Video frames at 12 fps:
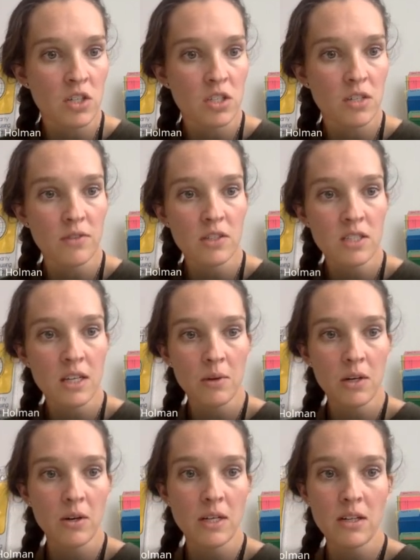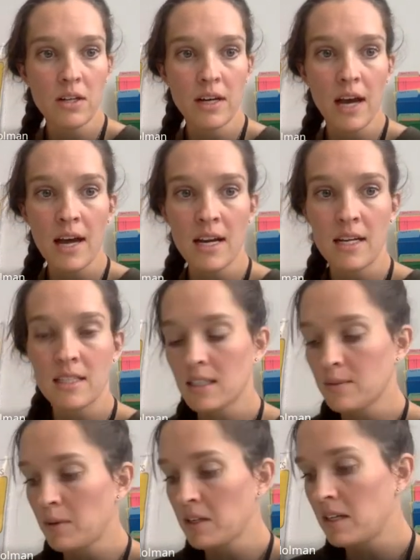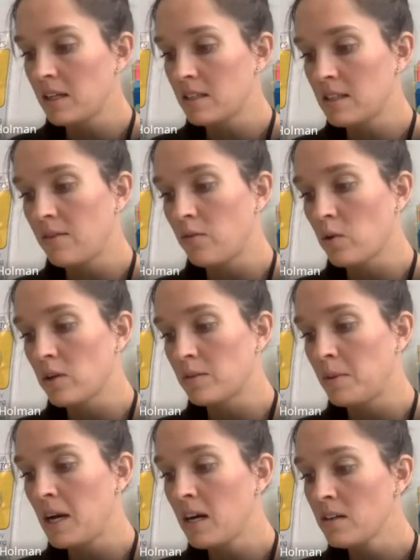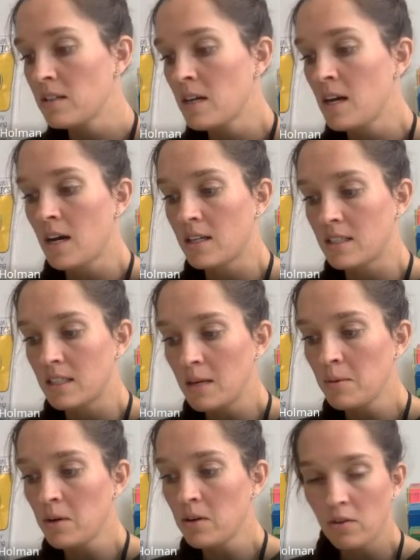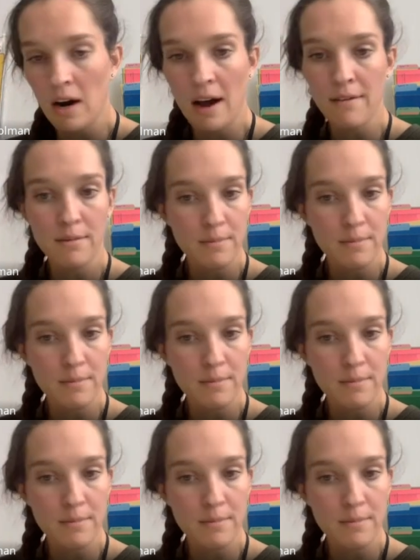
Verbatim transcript: So the first thing we're going to look at is expressing a set of ordered pairs as a table, graph,